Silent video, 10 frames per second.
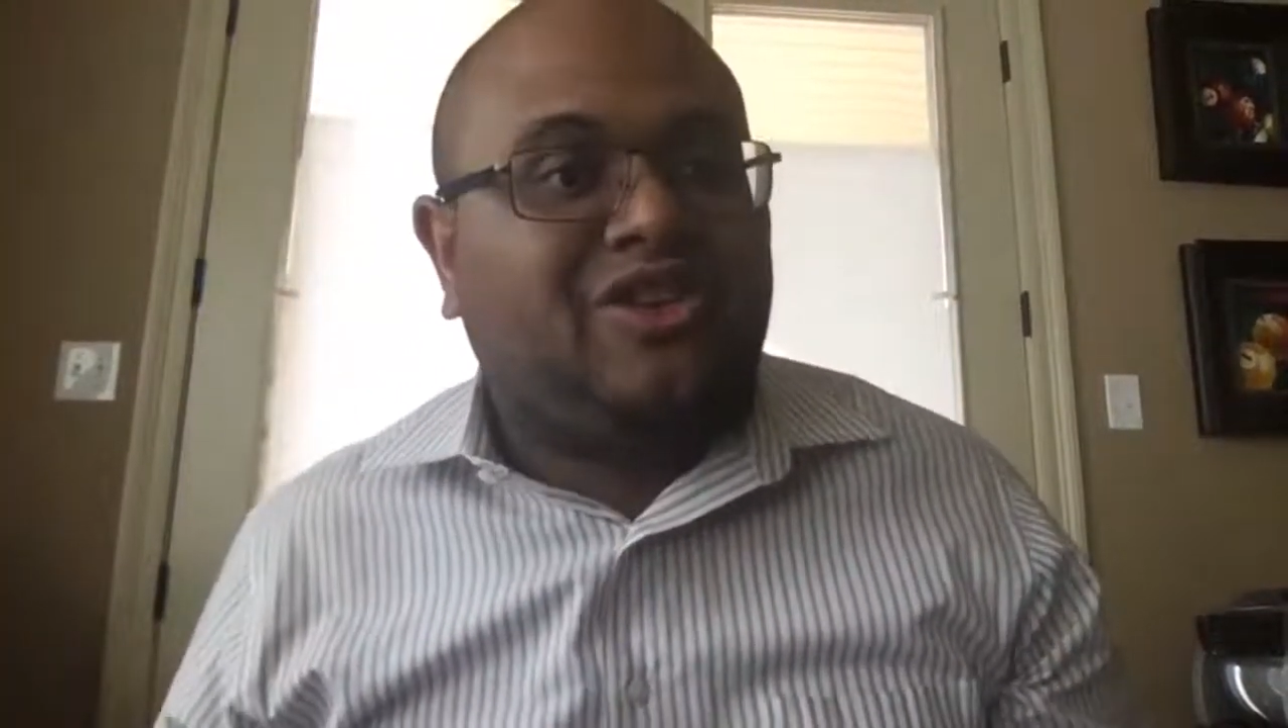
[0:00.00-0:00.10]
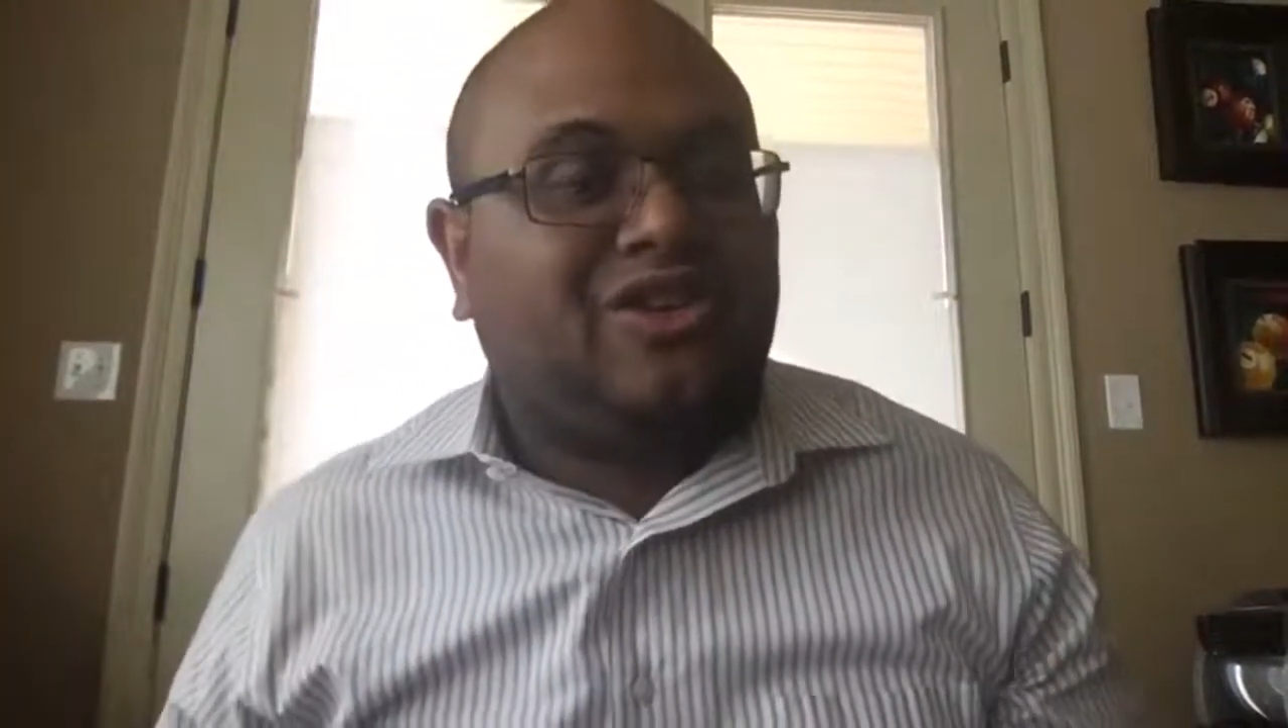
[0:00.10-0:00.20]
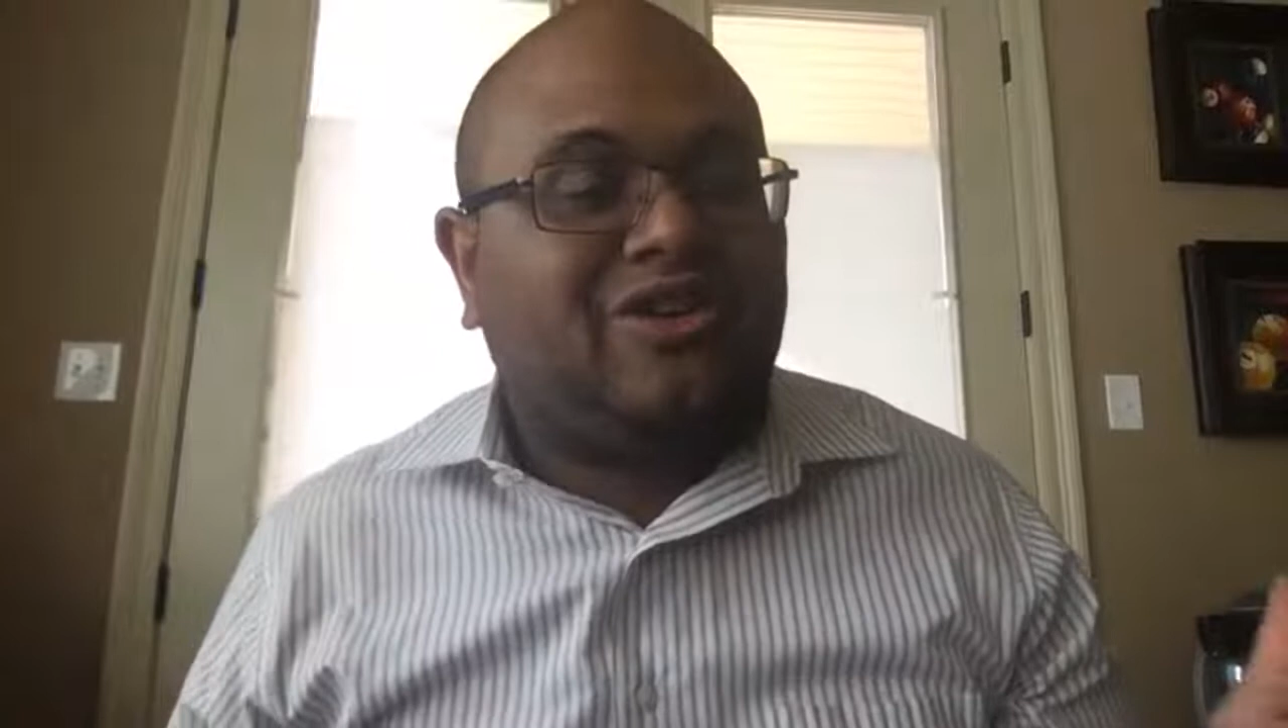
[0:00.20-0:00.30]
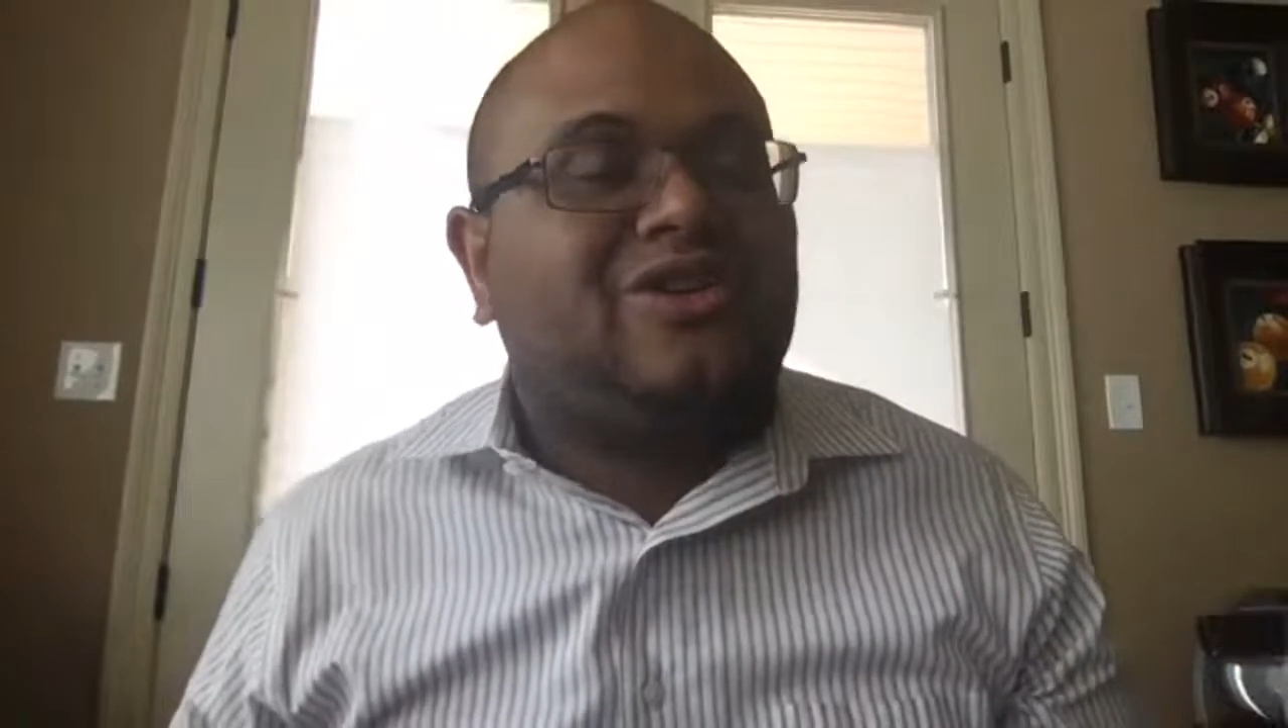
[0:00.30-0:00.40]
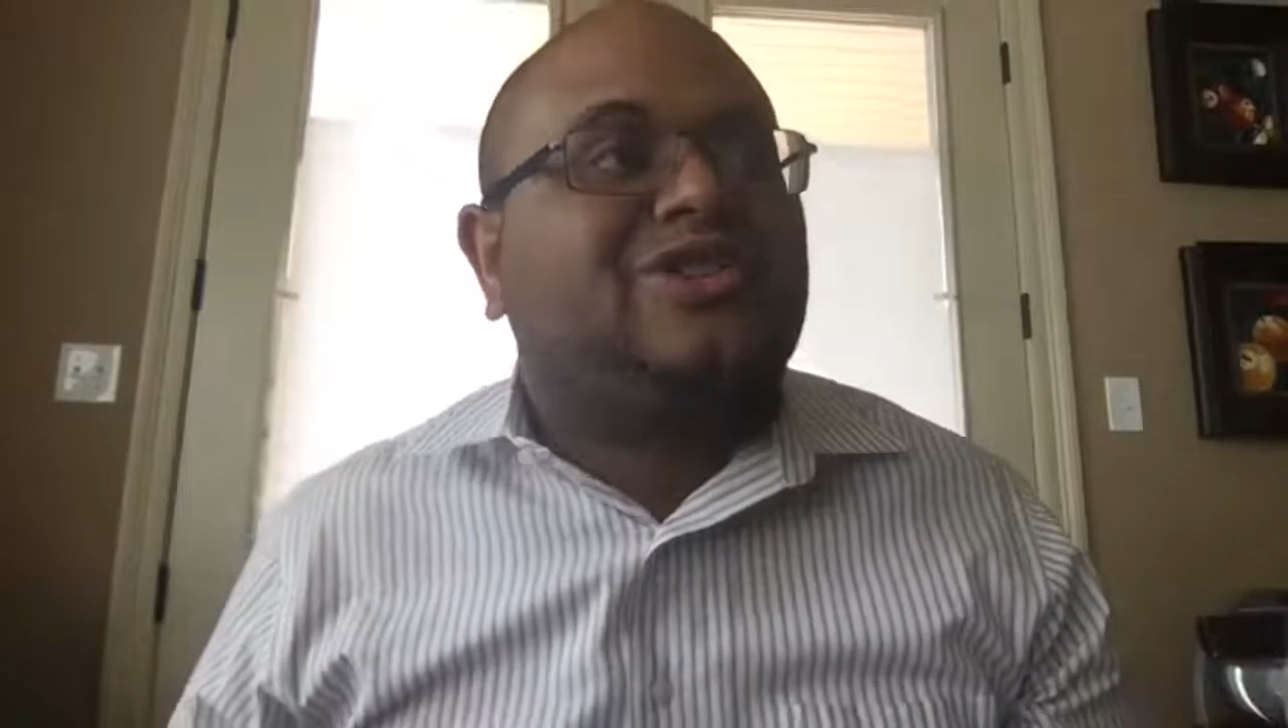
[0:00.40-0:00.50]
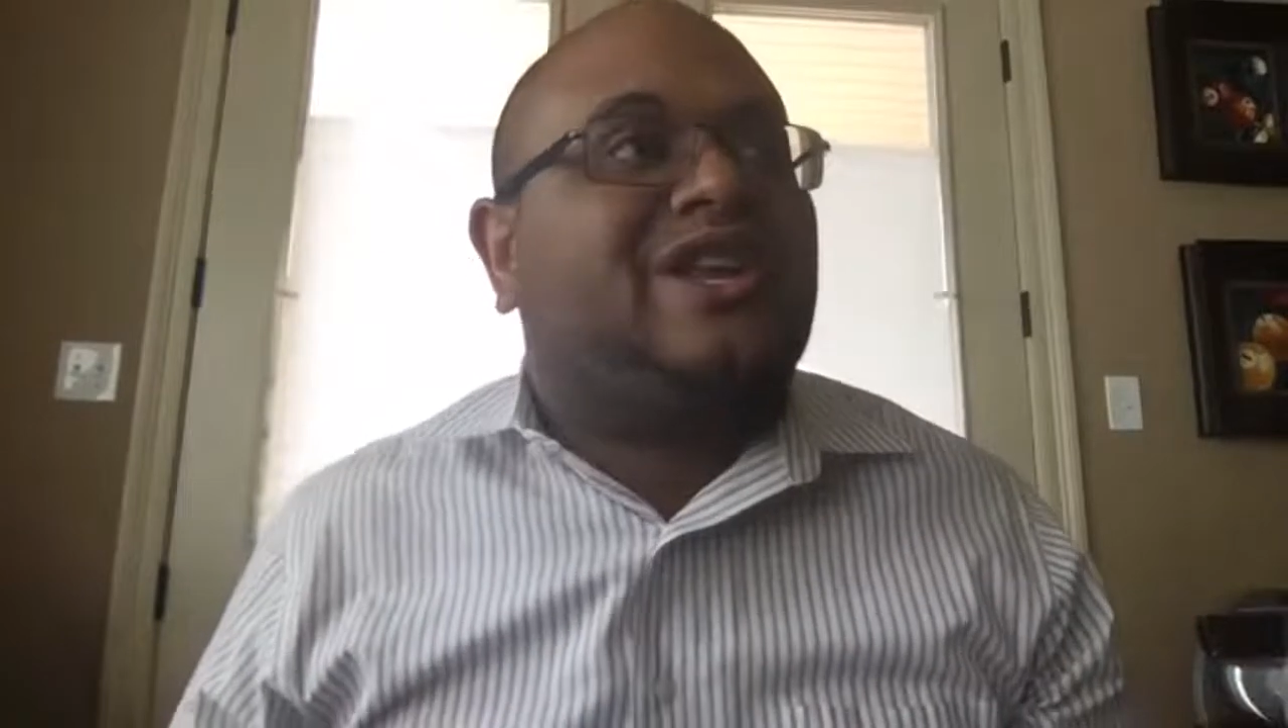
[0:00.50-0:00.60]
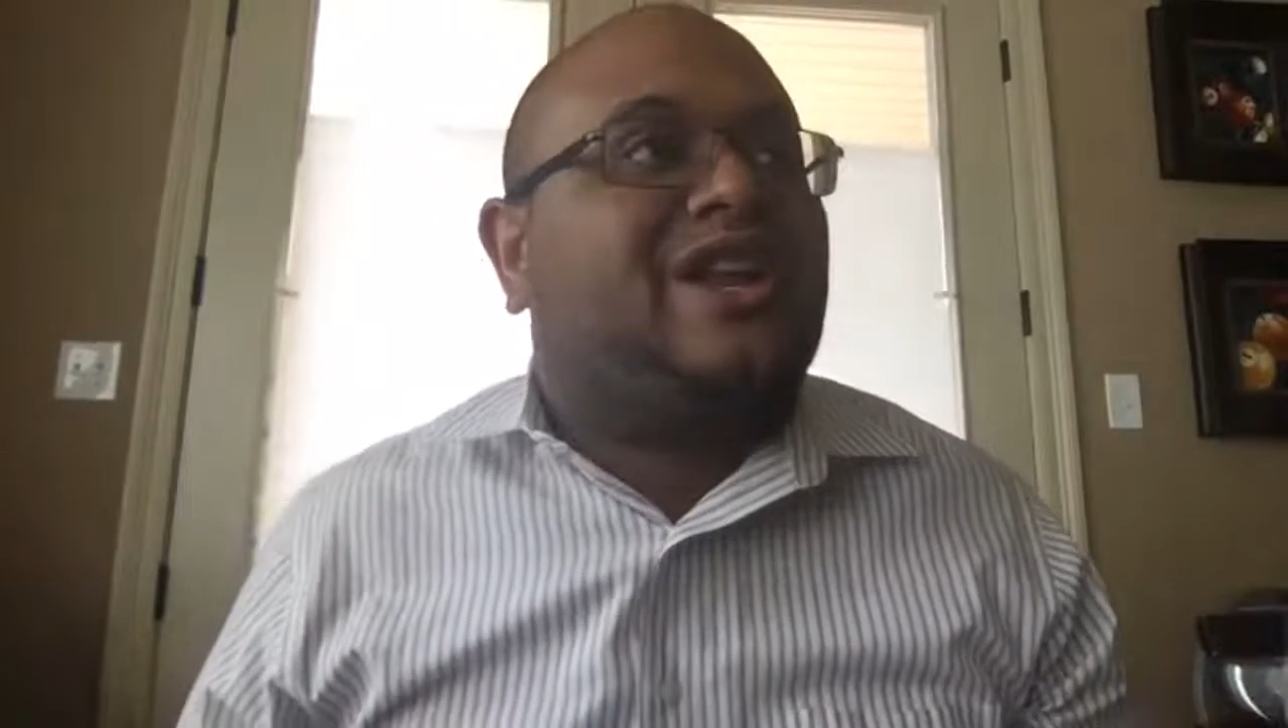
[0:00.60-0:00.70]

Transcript: cursing at